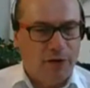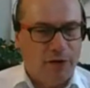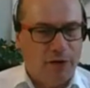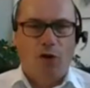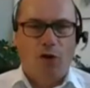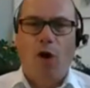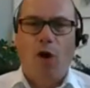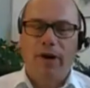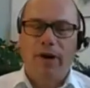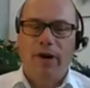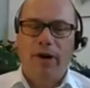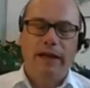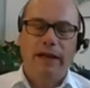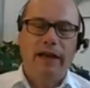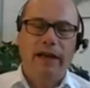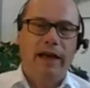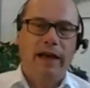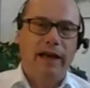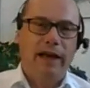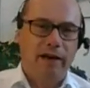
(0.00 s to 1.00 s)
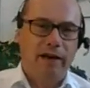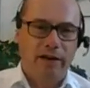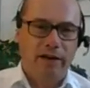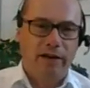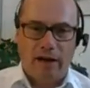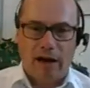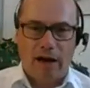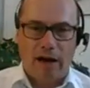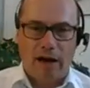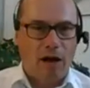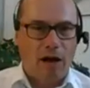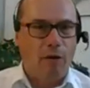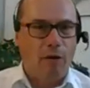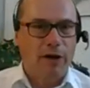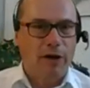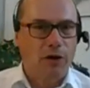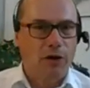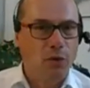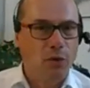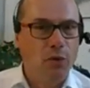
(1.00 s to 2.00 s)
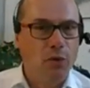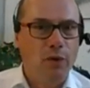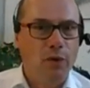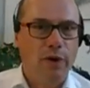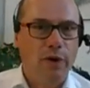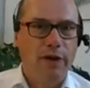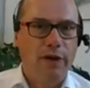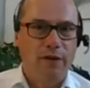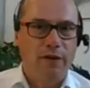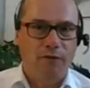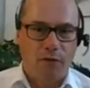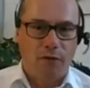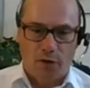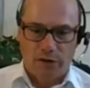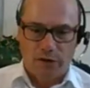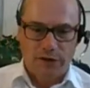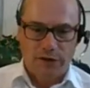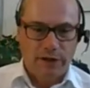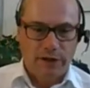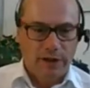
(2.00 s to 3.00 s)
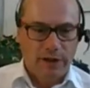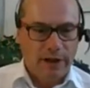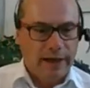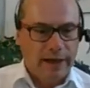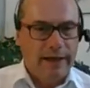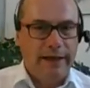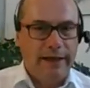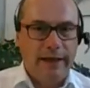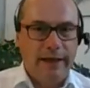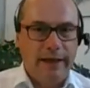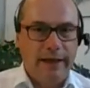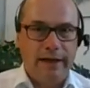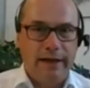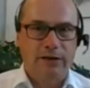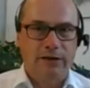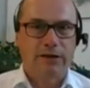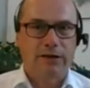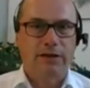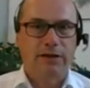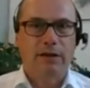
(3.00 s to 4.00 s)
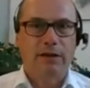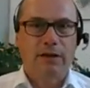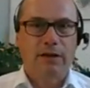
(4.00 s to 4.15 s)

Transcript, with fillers: the company and how it grew in the first years.